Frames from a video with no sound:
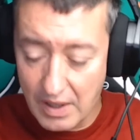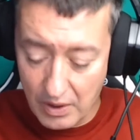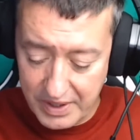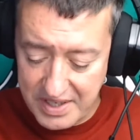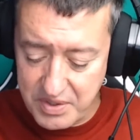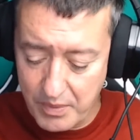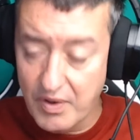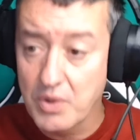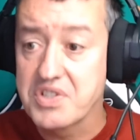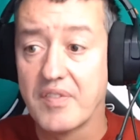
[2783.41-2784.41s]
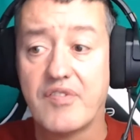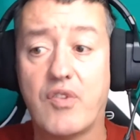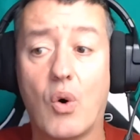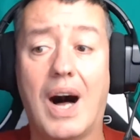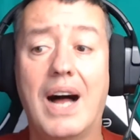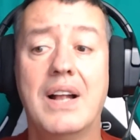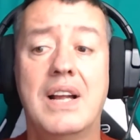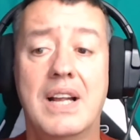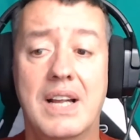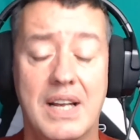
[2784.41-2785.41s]
Okay, so we've looked at 4.
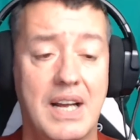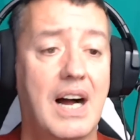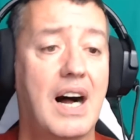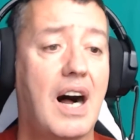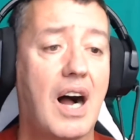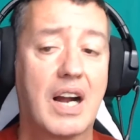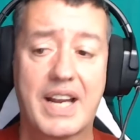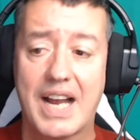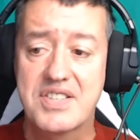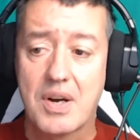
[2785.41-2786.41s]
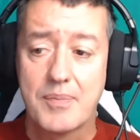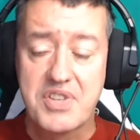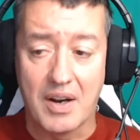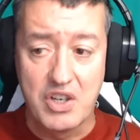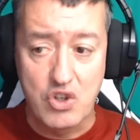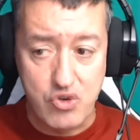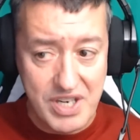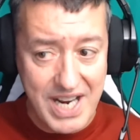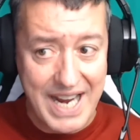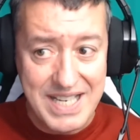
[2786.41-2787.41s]
Okay, so I
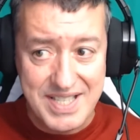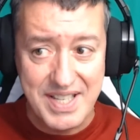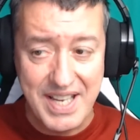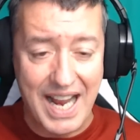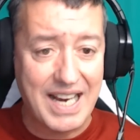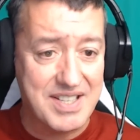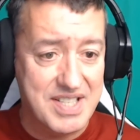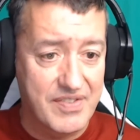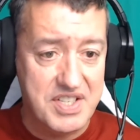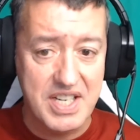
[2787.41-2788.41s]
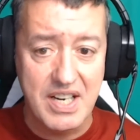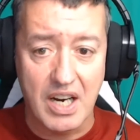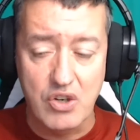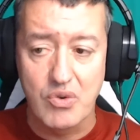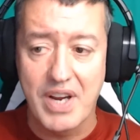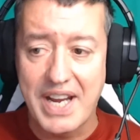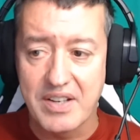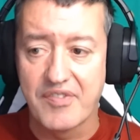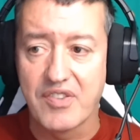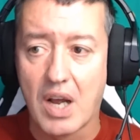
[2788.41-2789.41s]
create the activity. I create
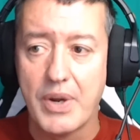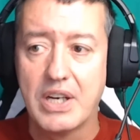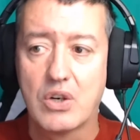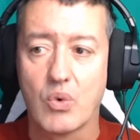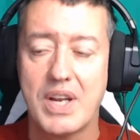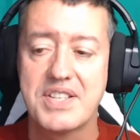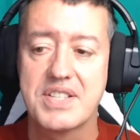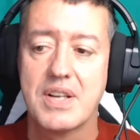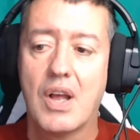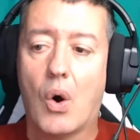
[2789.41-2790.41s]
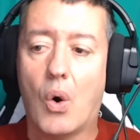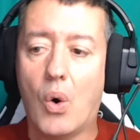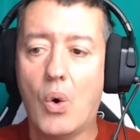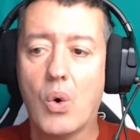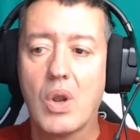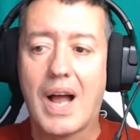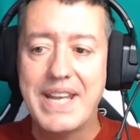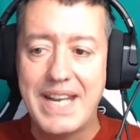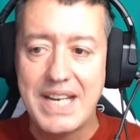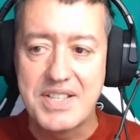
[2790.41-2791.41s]
the flowing grid. All I
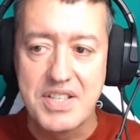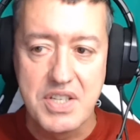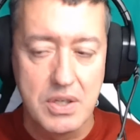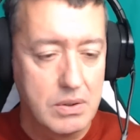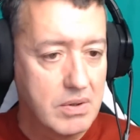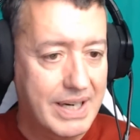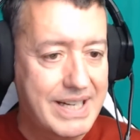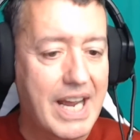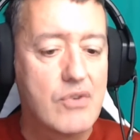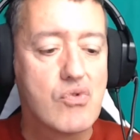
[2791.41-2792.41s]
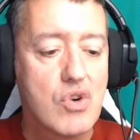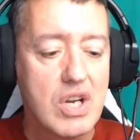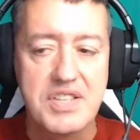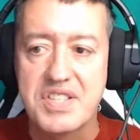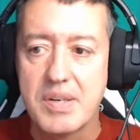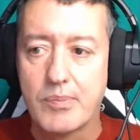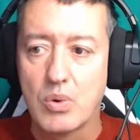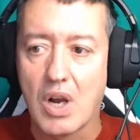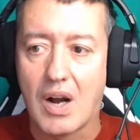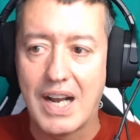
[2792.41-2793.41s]
need to do, again, really
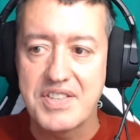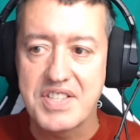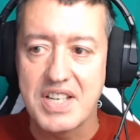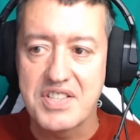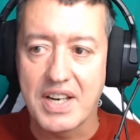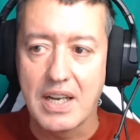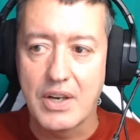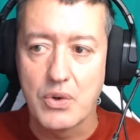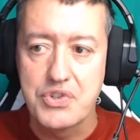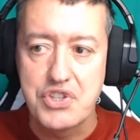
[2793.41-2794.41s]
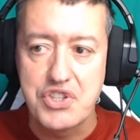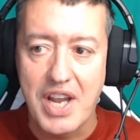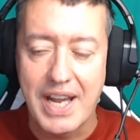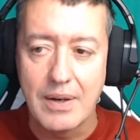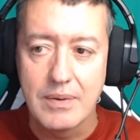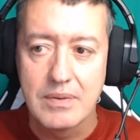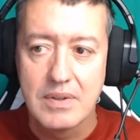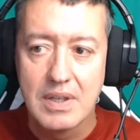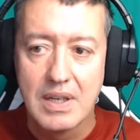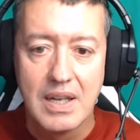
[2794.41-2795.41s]
simple, guys, is I click on share.
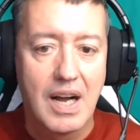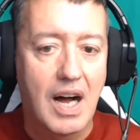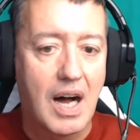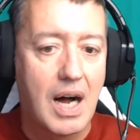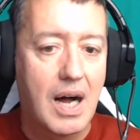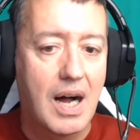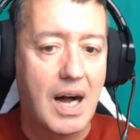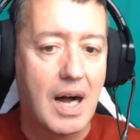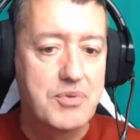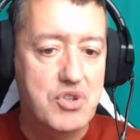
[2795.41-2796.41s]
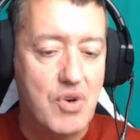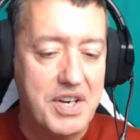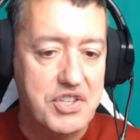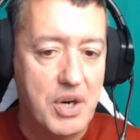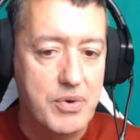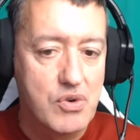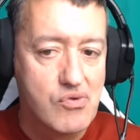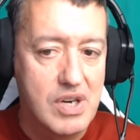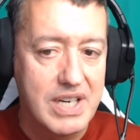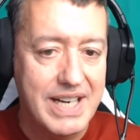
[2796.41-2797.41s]
I'm trying to show you
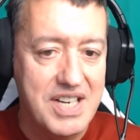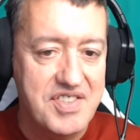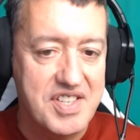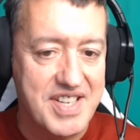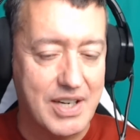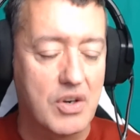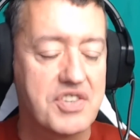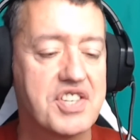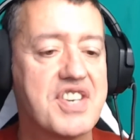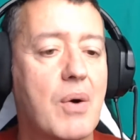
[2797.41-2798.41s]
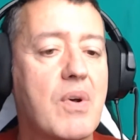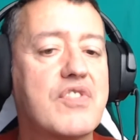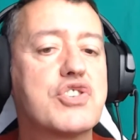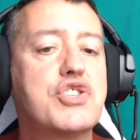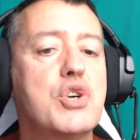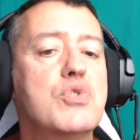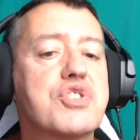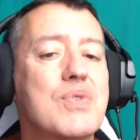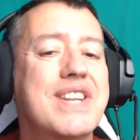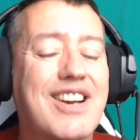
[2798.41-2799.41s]
really easy technologies. Now, if your
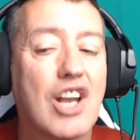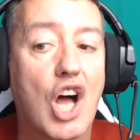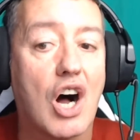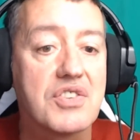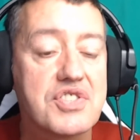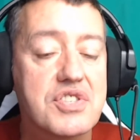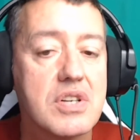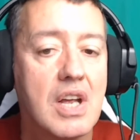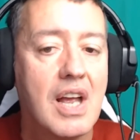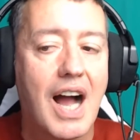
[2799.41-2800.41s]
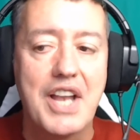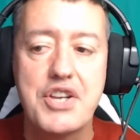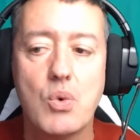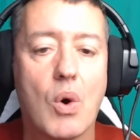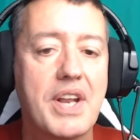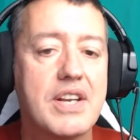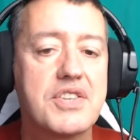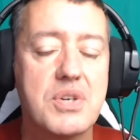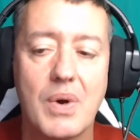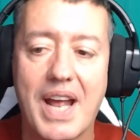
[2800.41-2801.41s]
students are in the class and you wanted
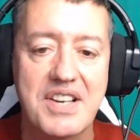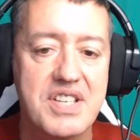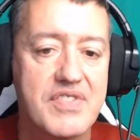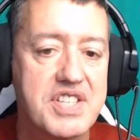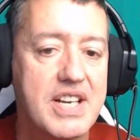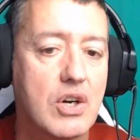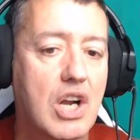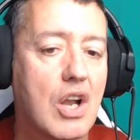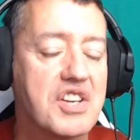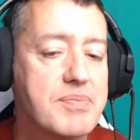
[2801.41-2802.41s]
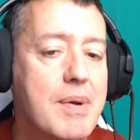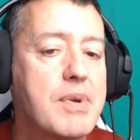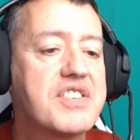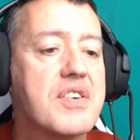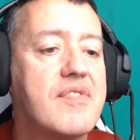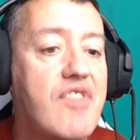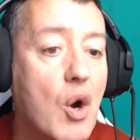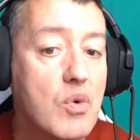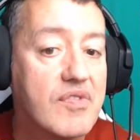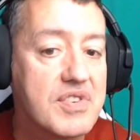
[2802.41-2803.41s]
to do an activity in class, maybe to
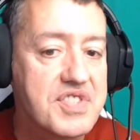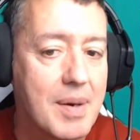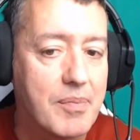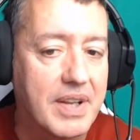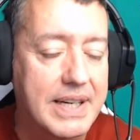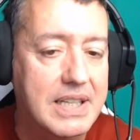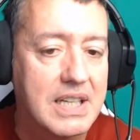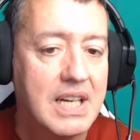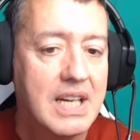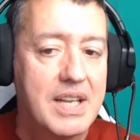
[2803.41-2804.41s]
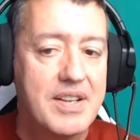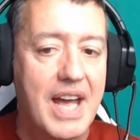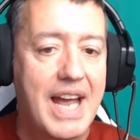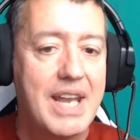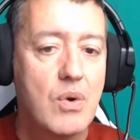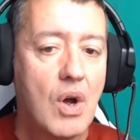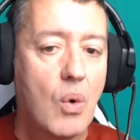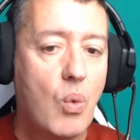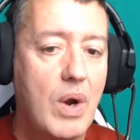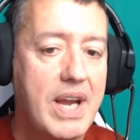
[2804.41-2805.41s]
vote for something, then
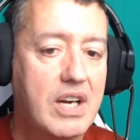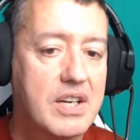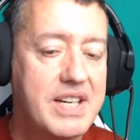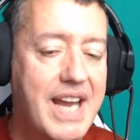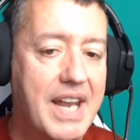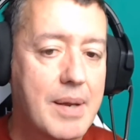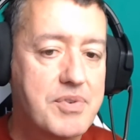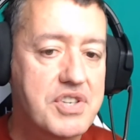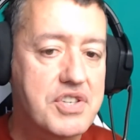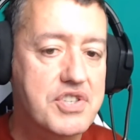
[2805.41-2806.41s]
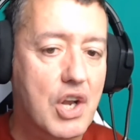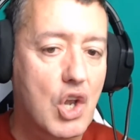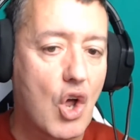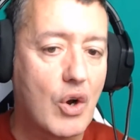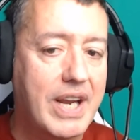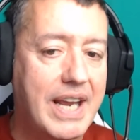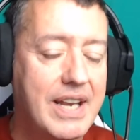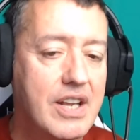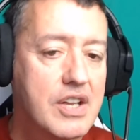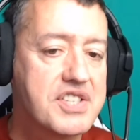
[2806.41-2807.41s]
we can get them to just log
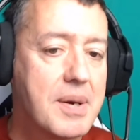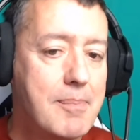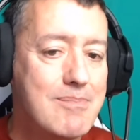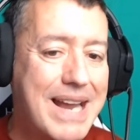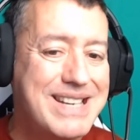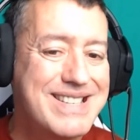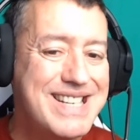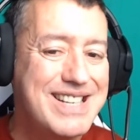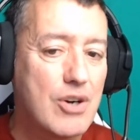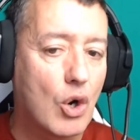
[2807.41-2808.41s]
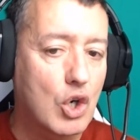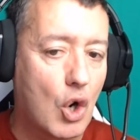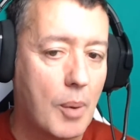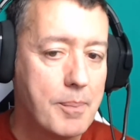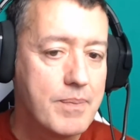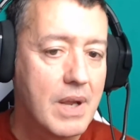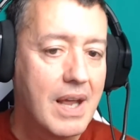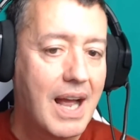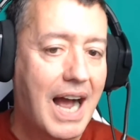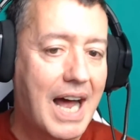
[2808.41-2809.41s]
in to menti.com
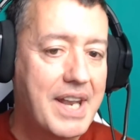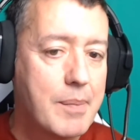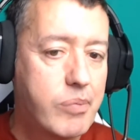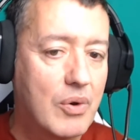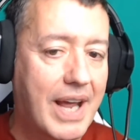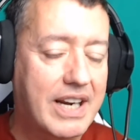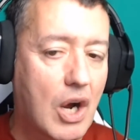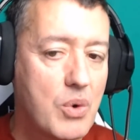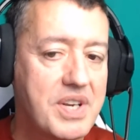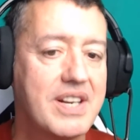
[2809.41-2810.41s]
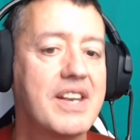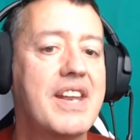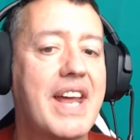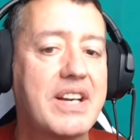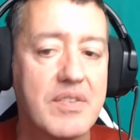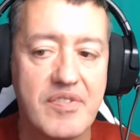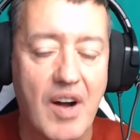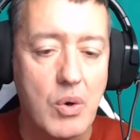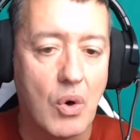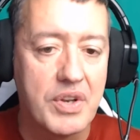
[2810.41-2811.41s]
and then put that code in, and then they can
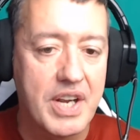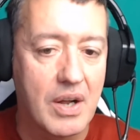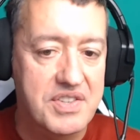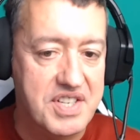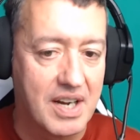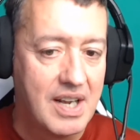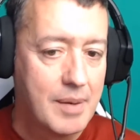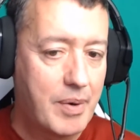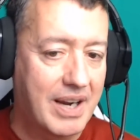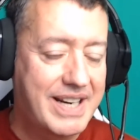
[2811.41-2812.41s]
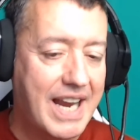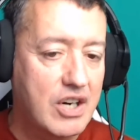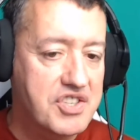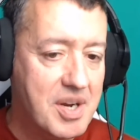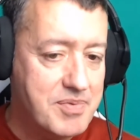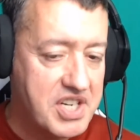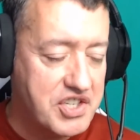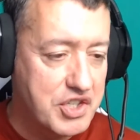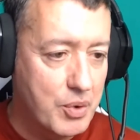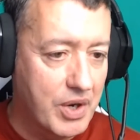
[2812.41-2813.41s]
vote on the answer. But again, because I'm
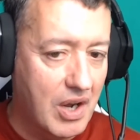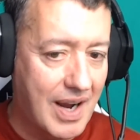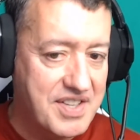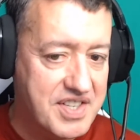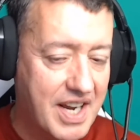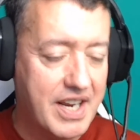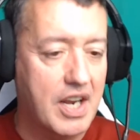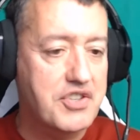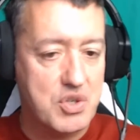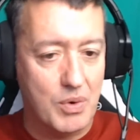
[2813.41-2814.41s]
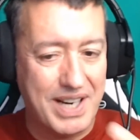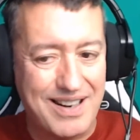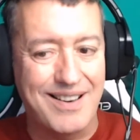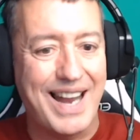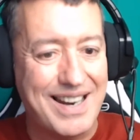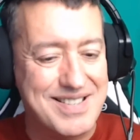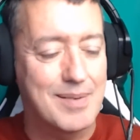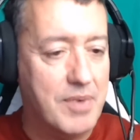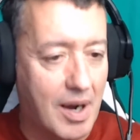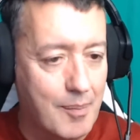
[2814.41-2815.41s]
teaching you online today and I just want to collect
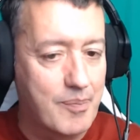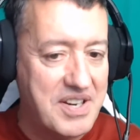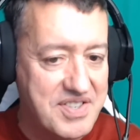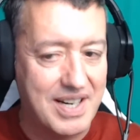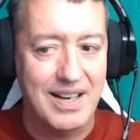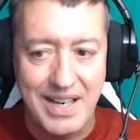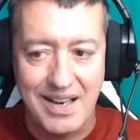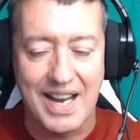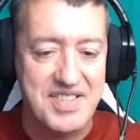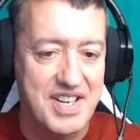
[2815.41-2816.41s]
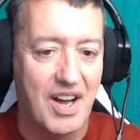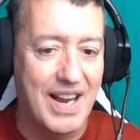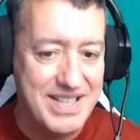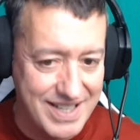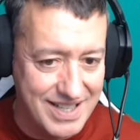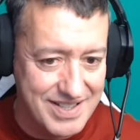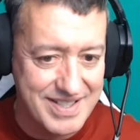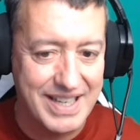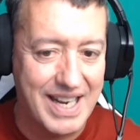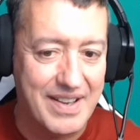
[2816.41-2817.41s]
I'm basically collecting ideas
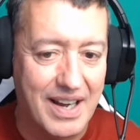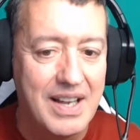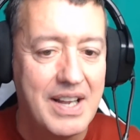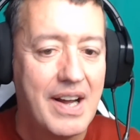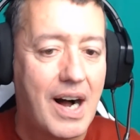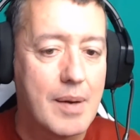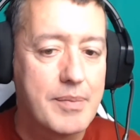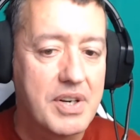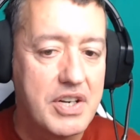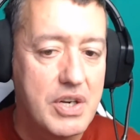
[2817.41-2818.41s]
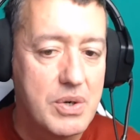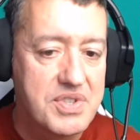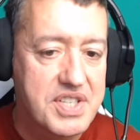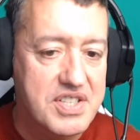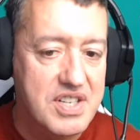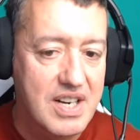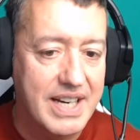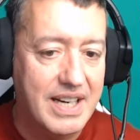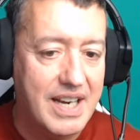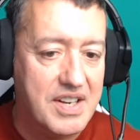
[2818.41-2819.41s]
together, I'm going to use this
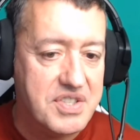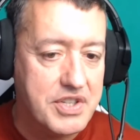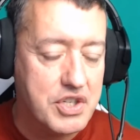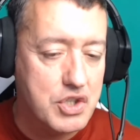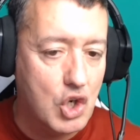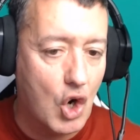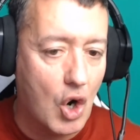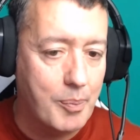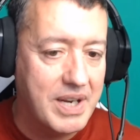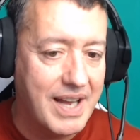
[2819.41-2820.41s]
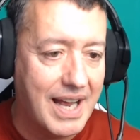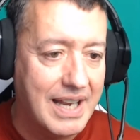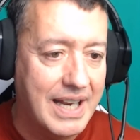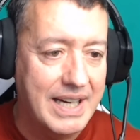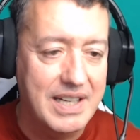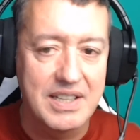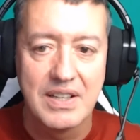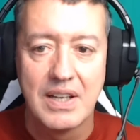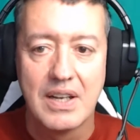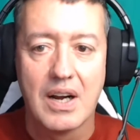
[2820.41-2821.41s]
link here. So I just copy that link,
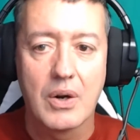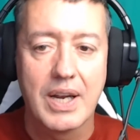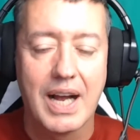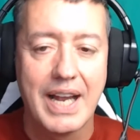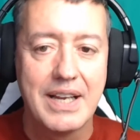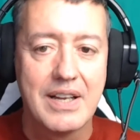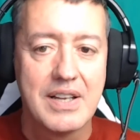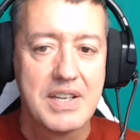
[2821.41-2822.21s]
okay?